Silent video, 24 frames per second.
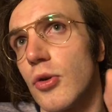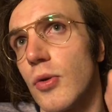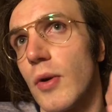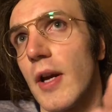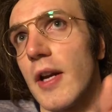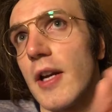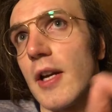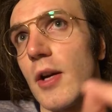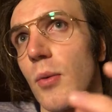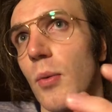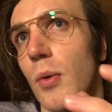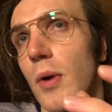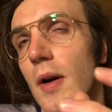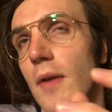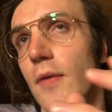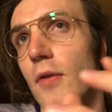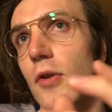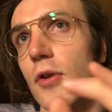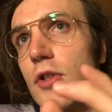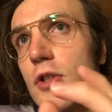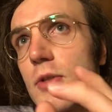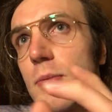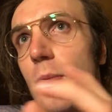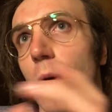creating
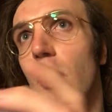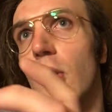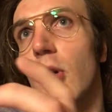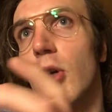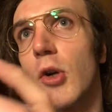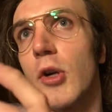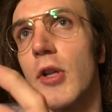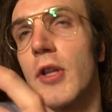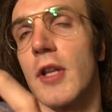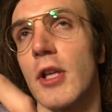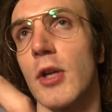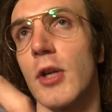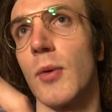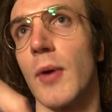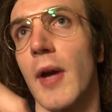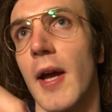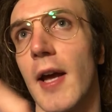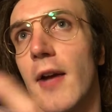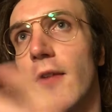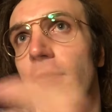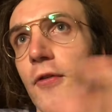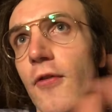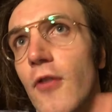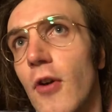whatever small good thing you
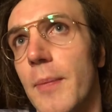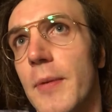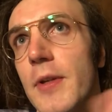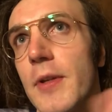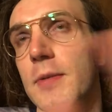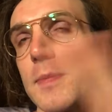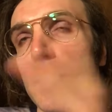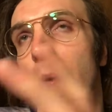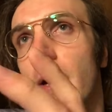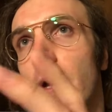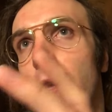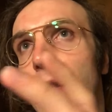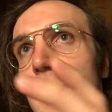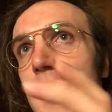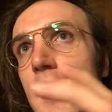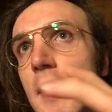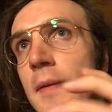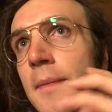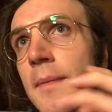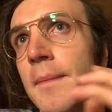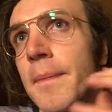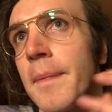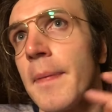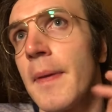can from this bad
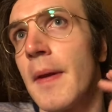thing.